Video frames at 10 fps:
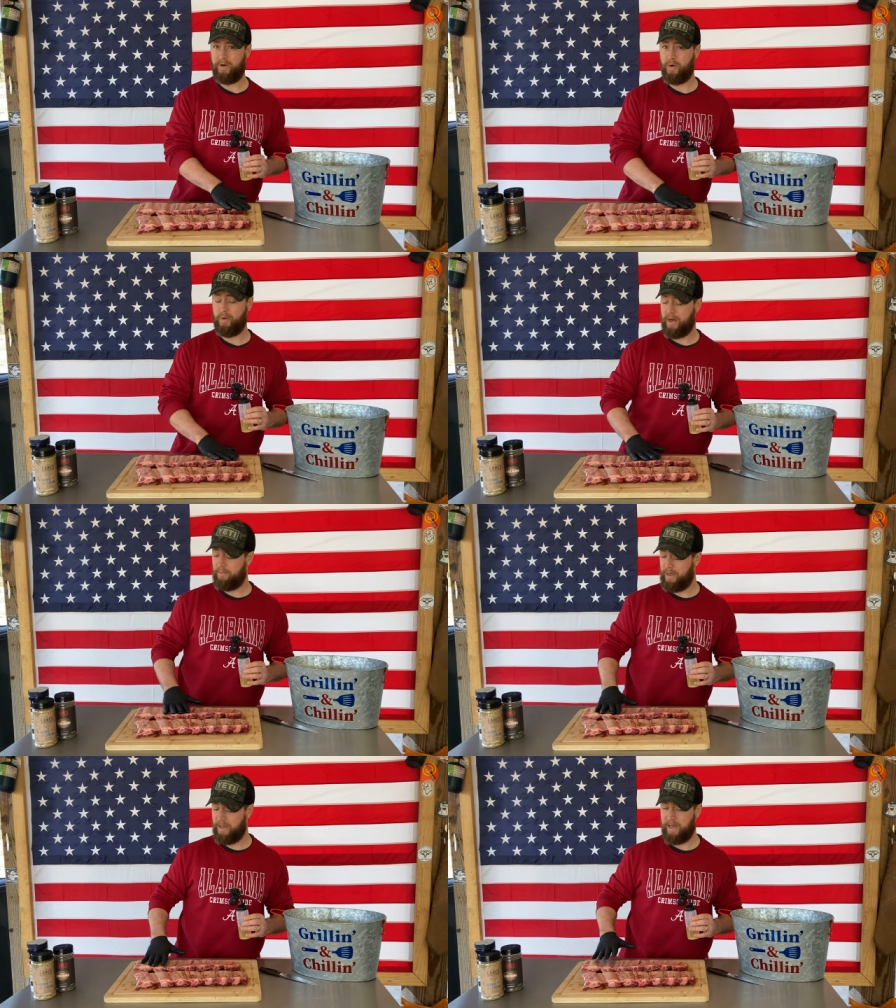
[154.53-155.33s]
know about
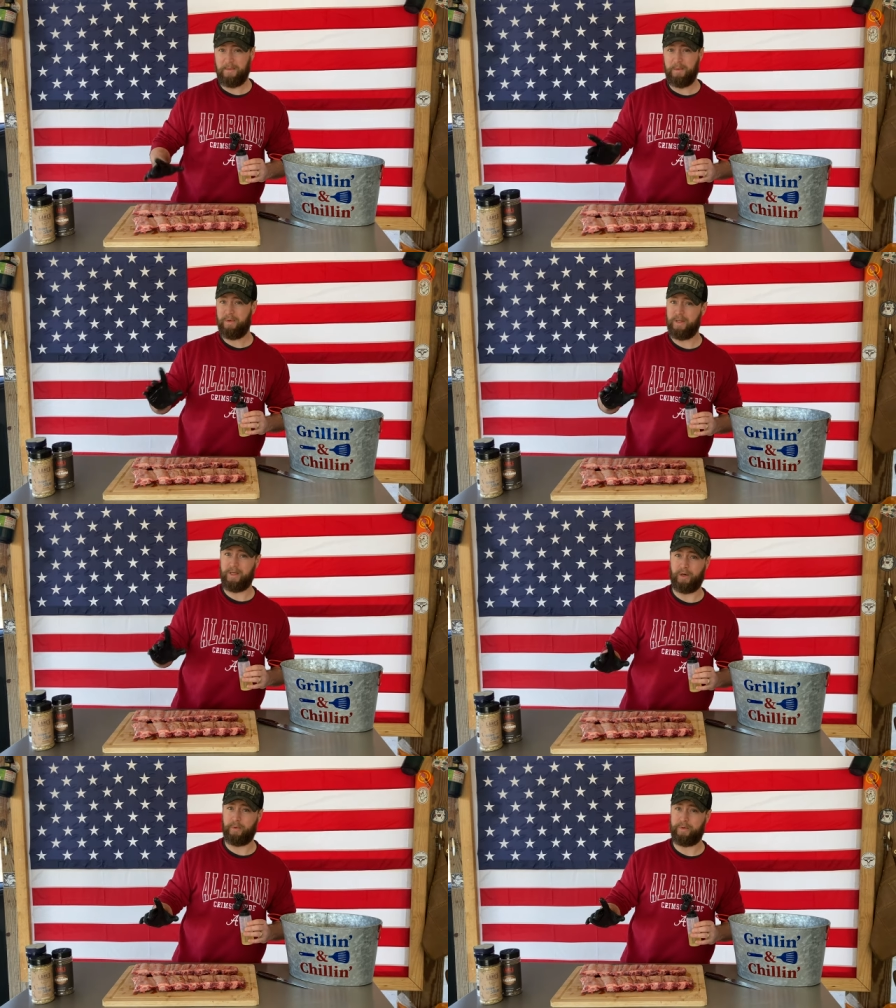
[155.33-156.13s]
me, I'm a billy
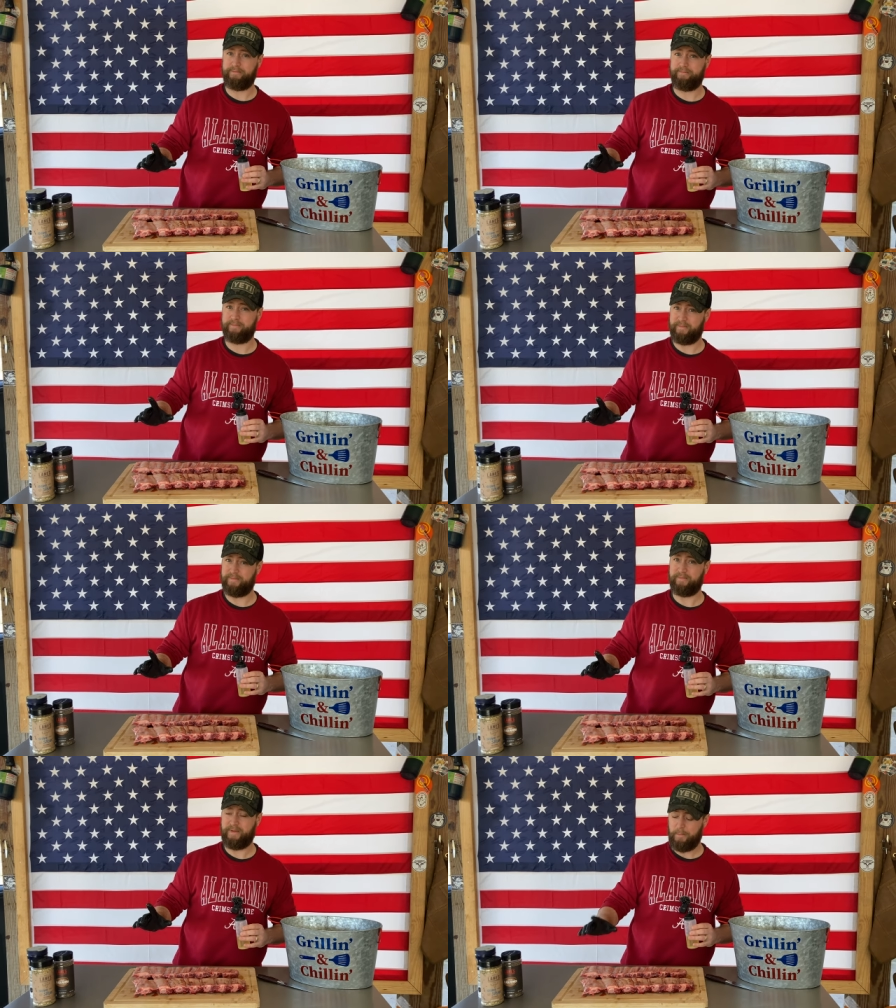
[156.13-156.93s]
goat.
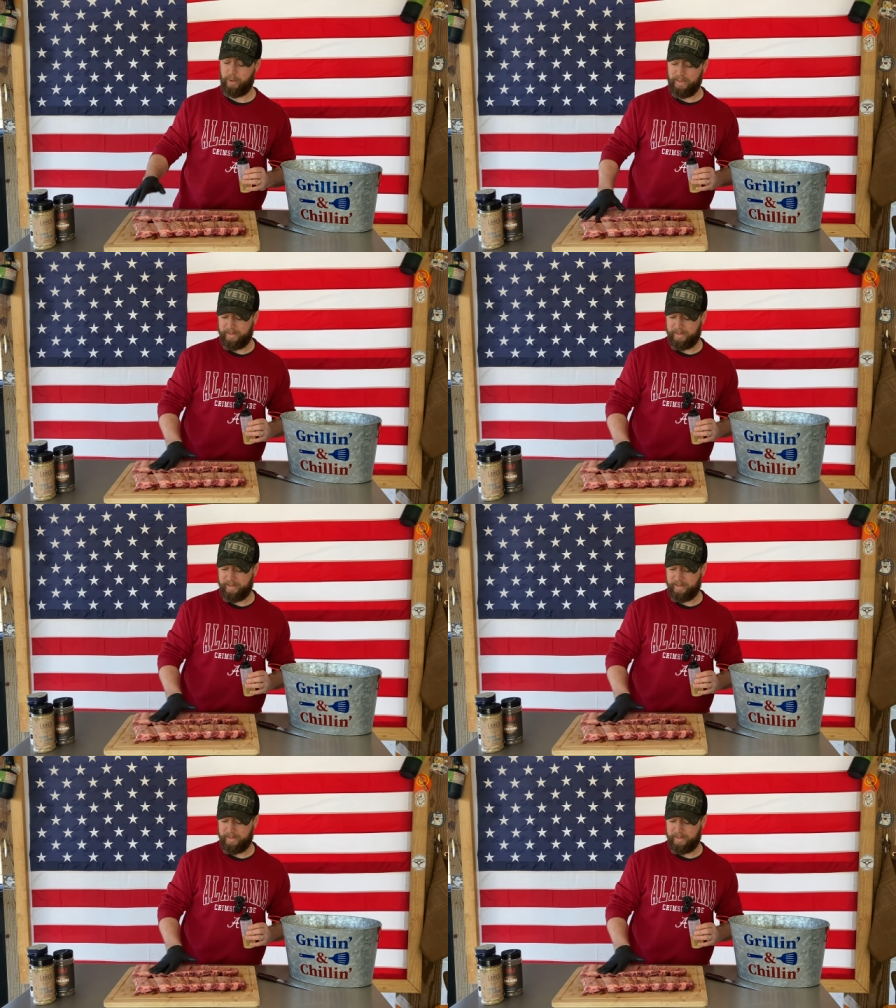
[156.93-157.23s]
I'm gonna eat